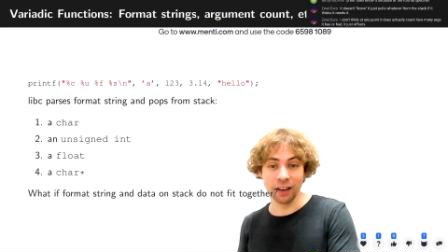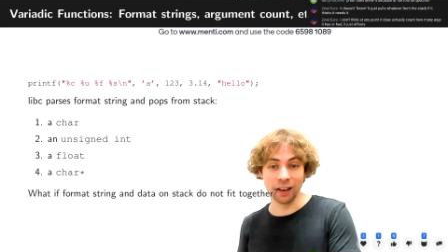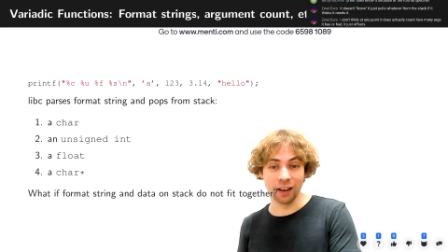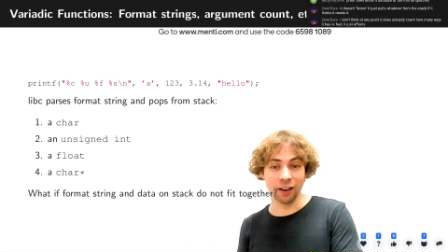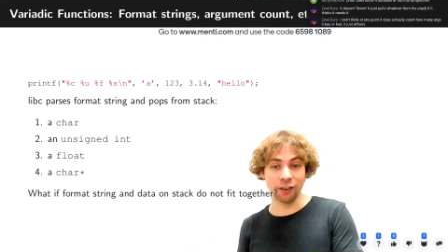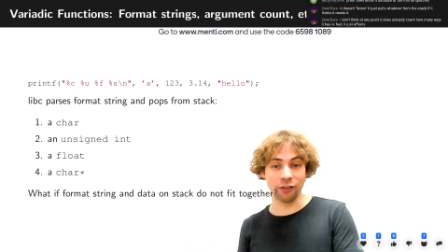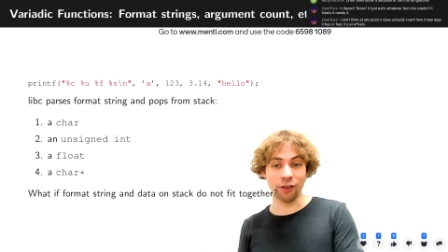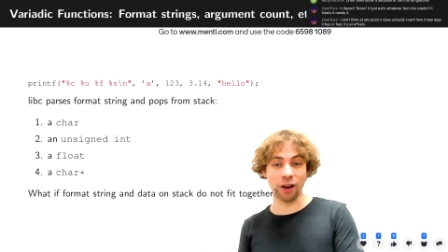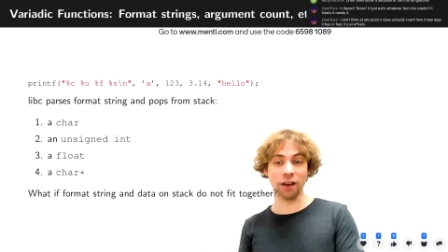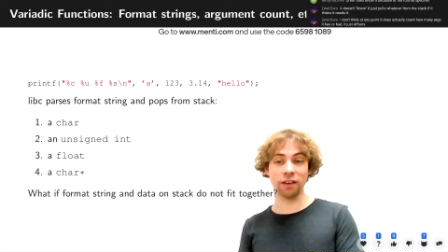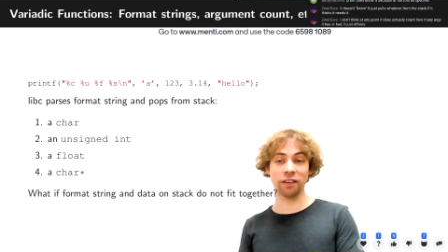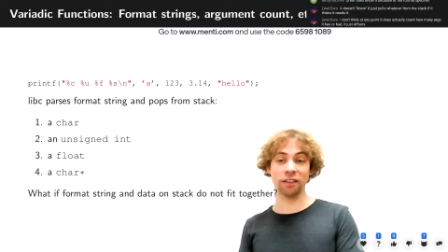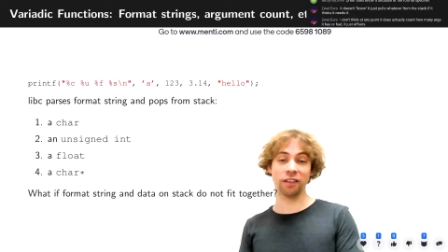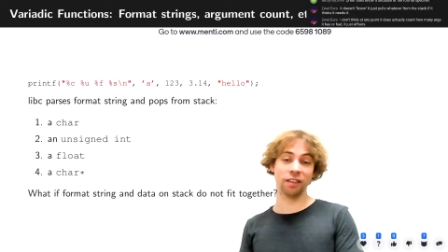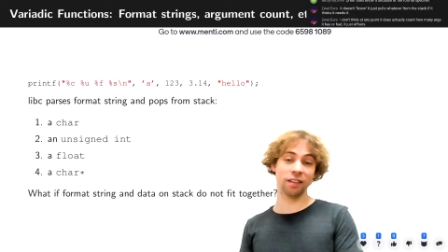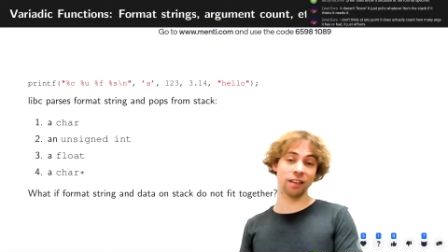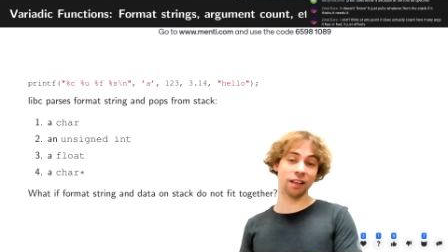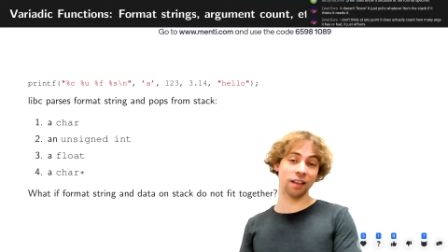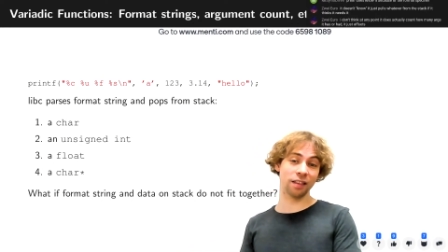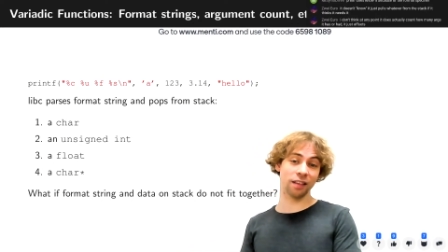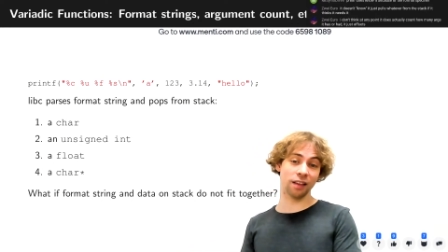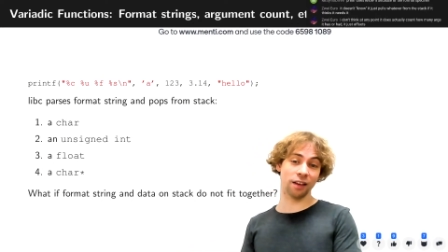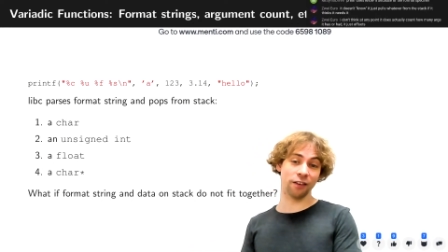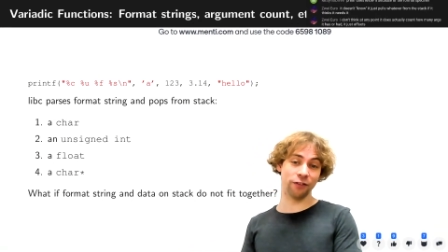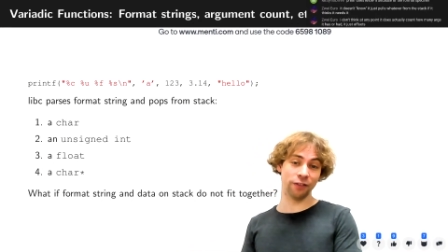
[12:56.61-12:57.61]

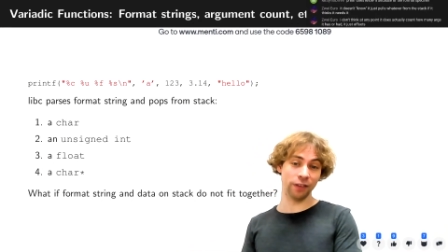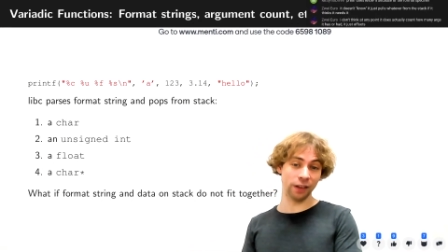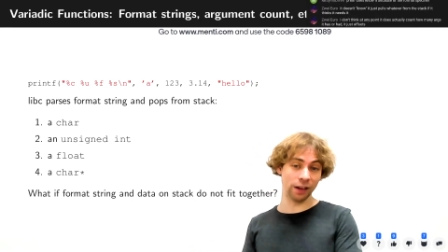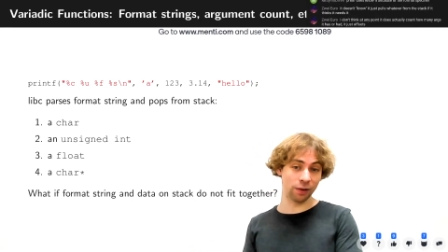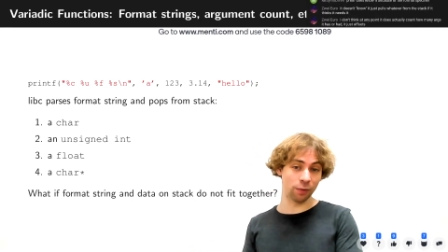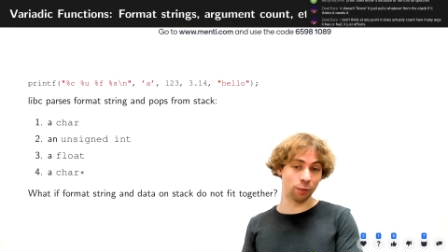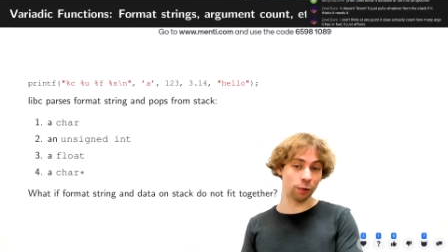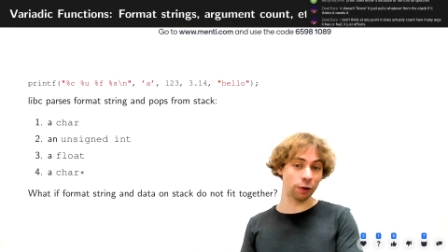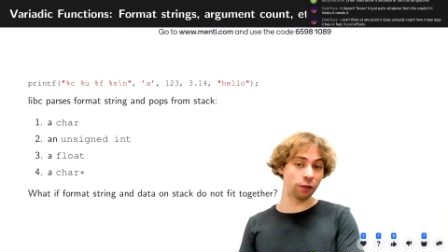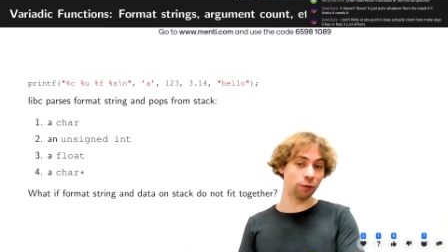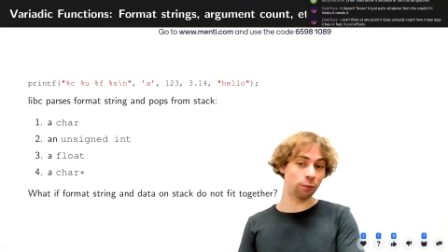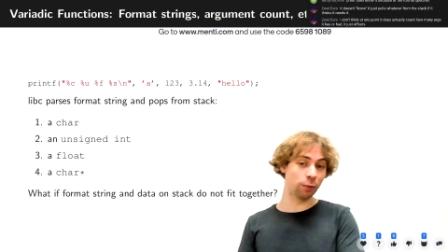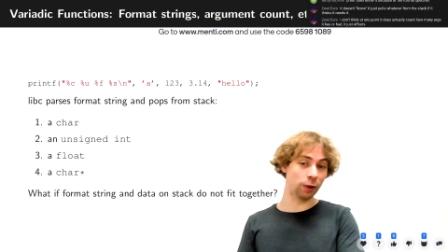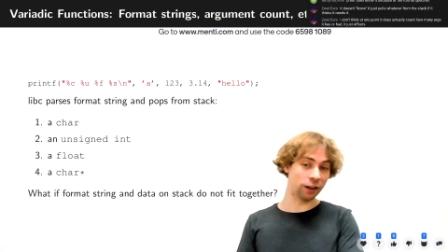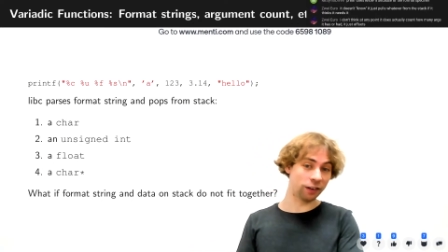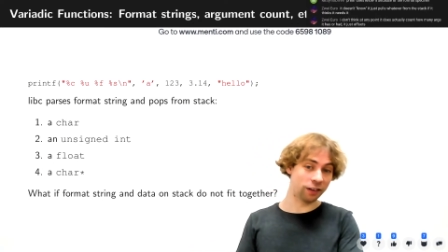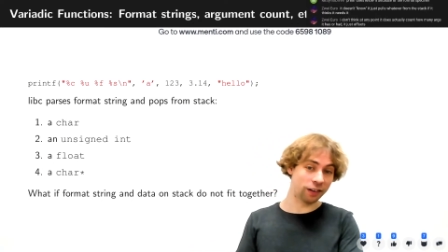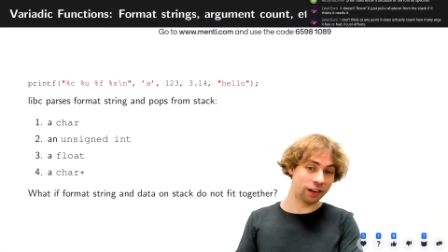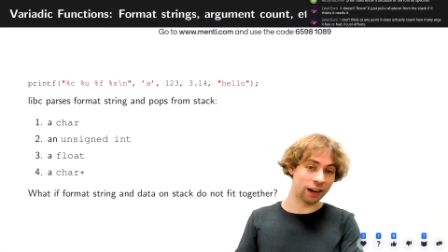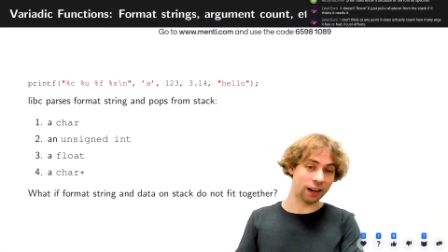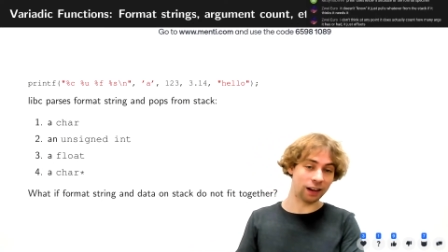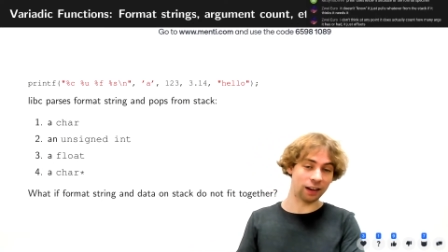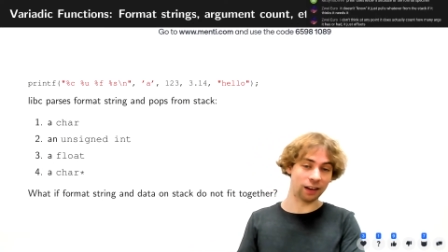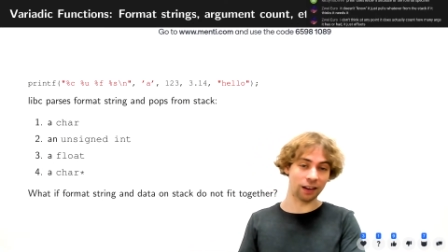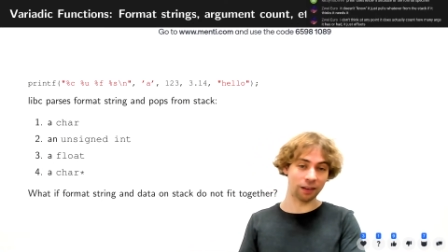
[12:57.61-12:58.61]
registers are filled with which
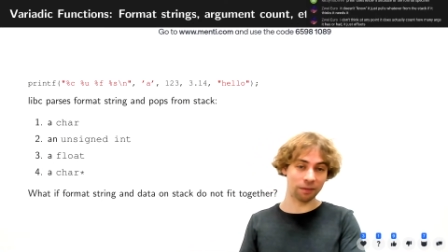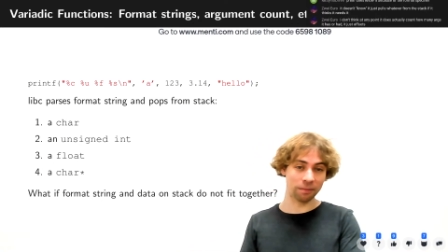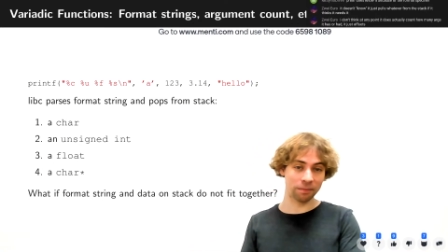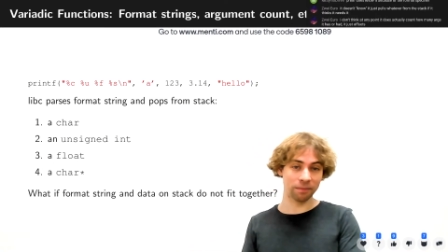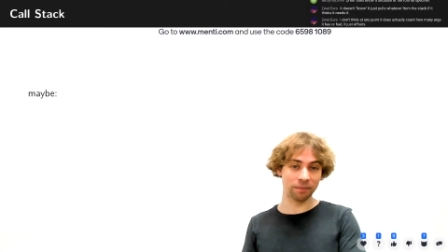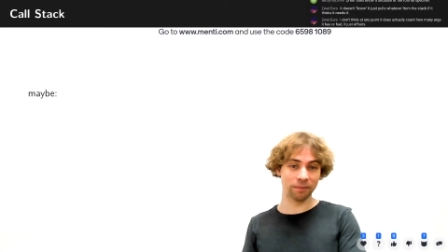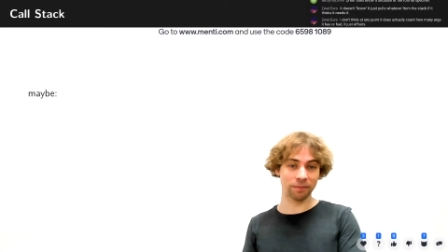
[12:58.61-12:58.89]
data.